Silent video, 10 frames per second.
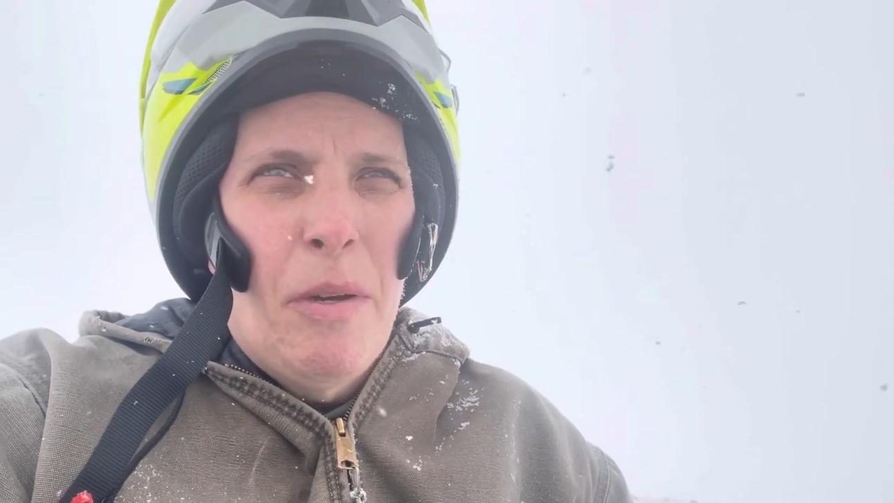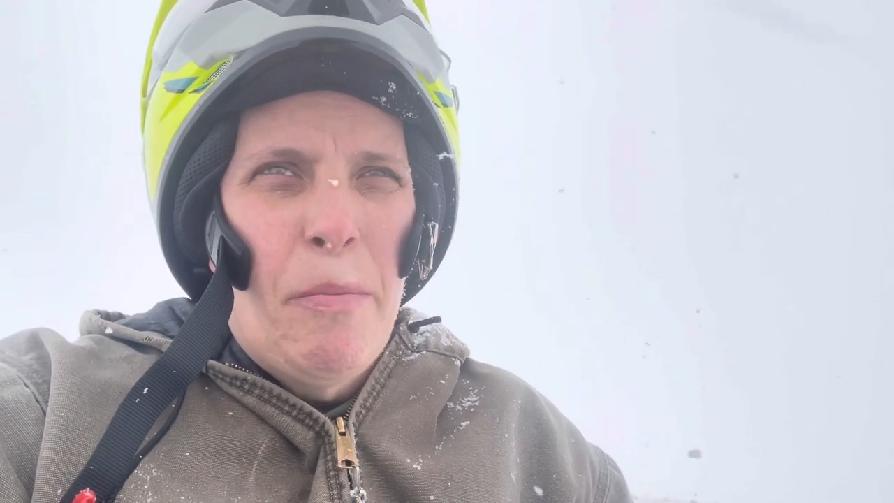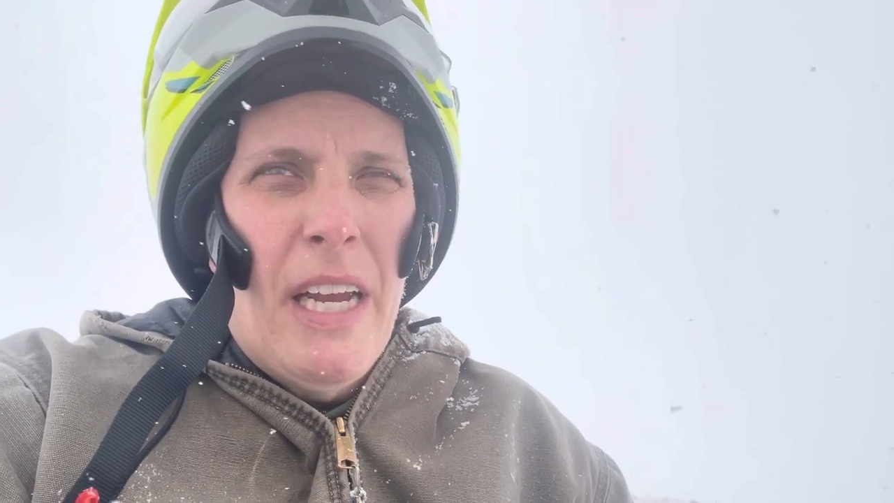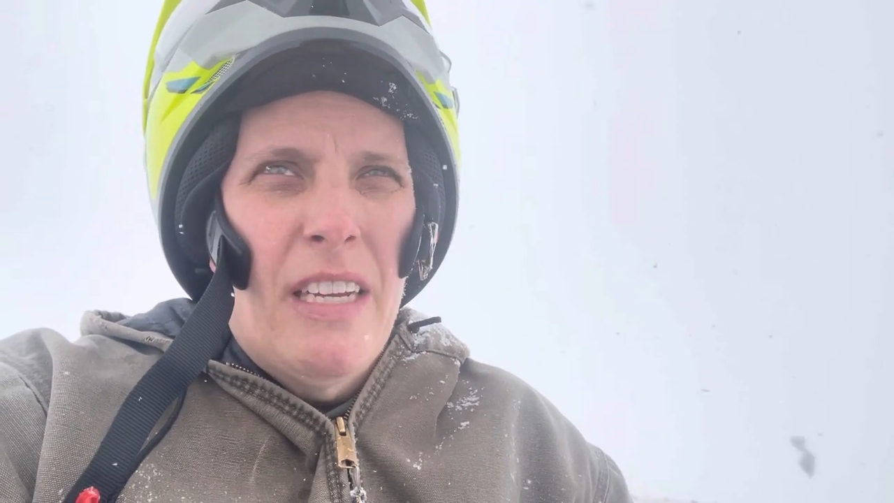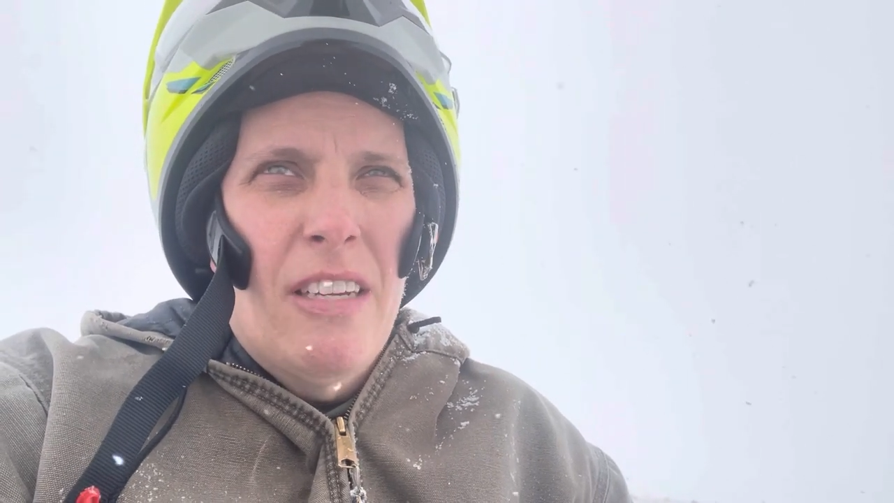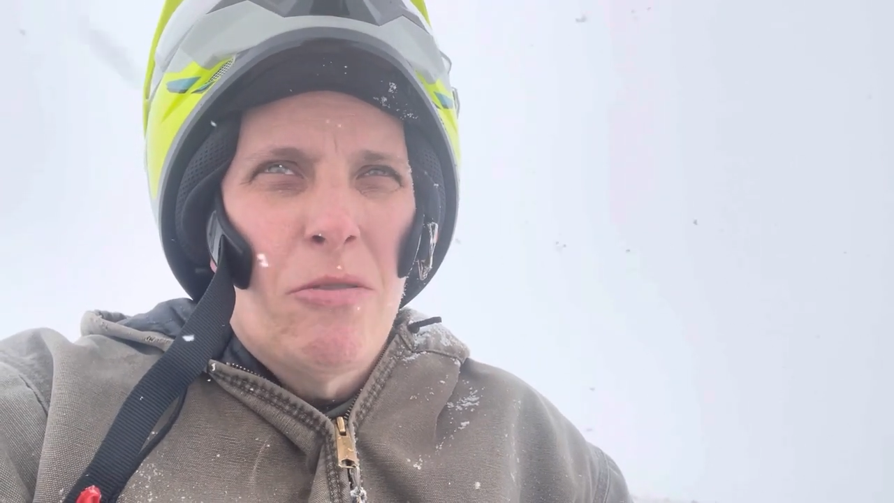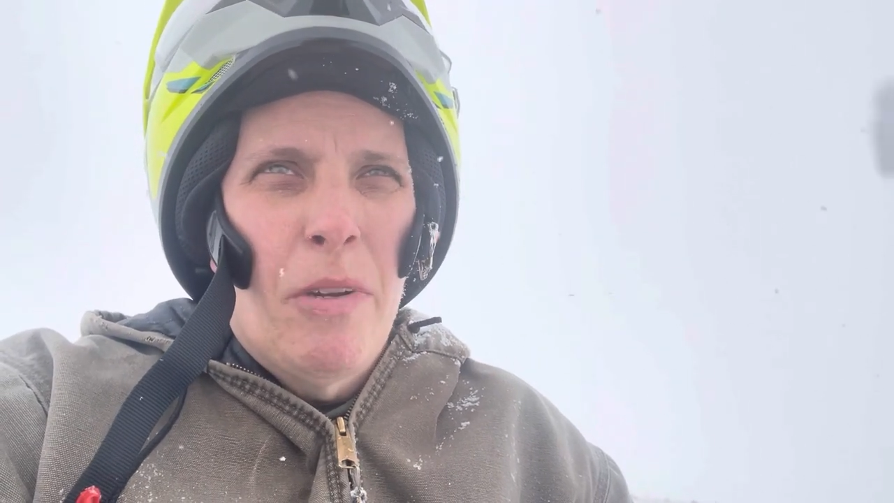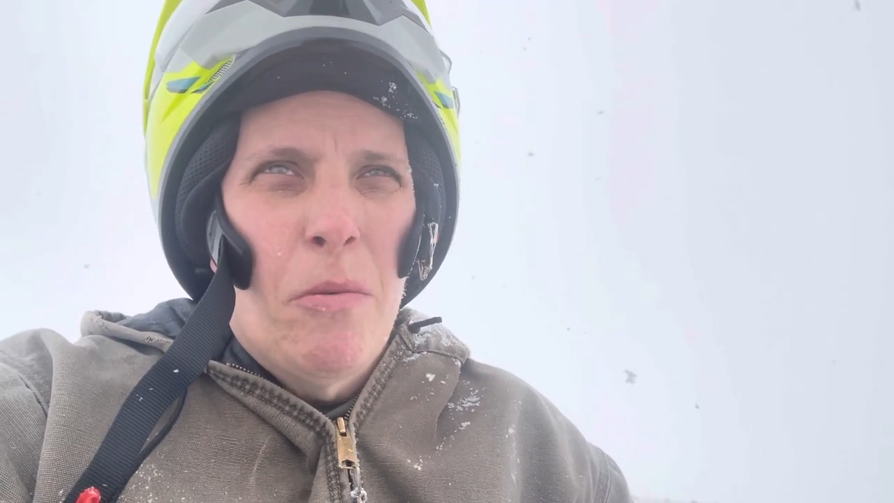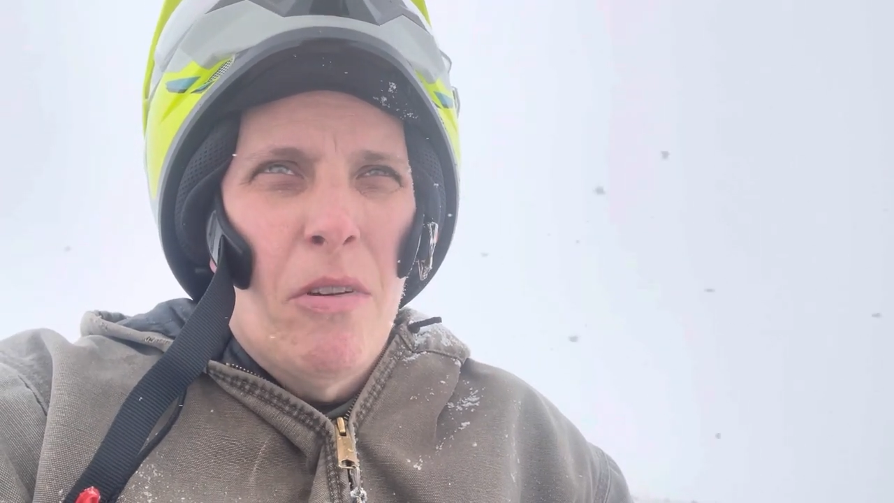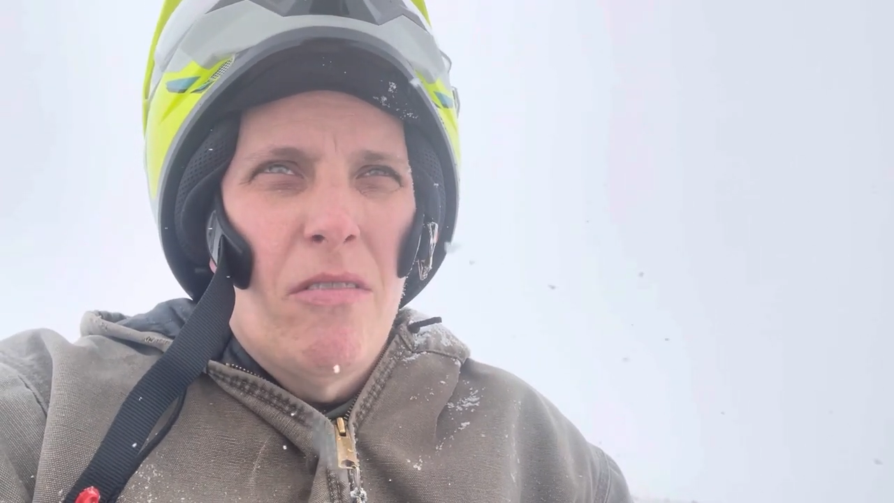bad days are
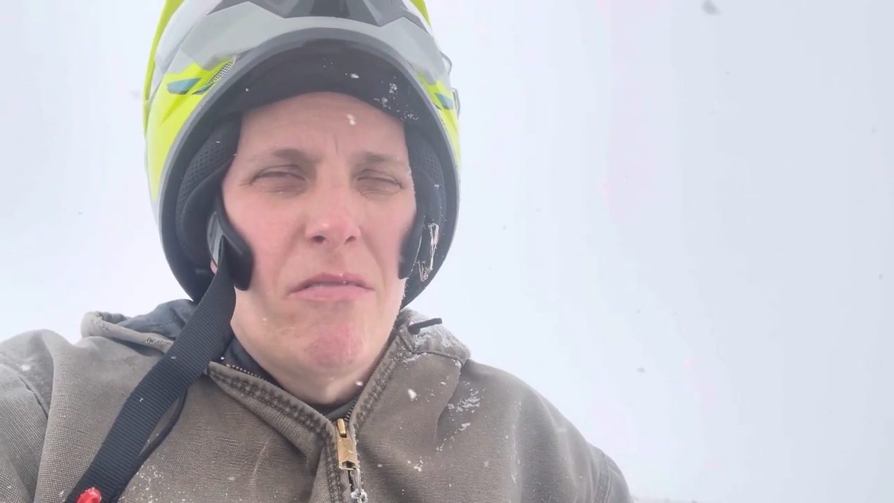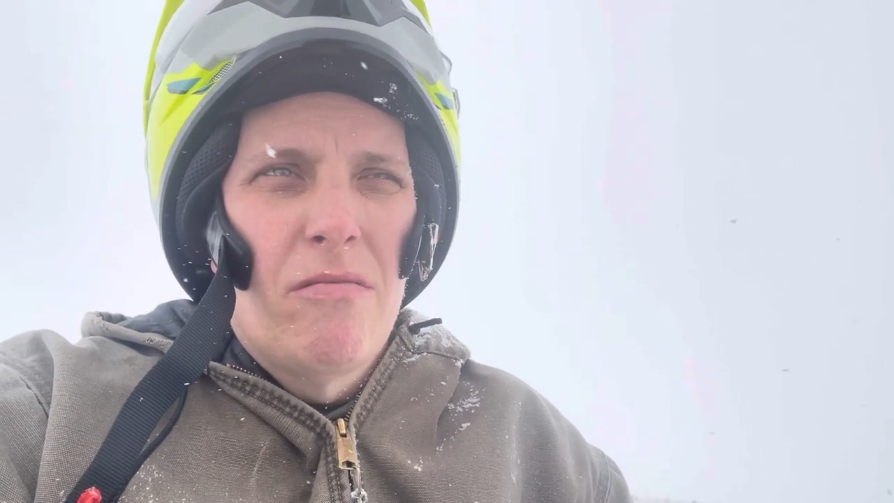minimal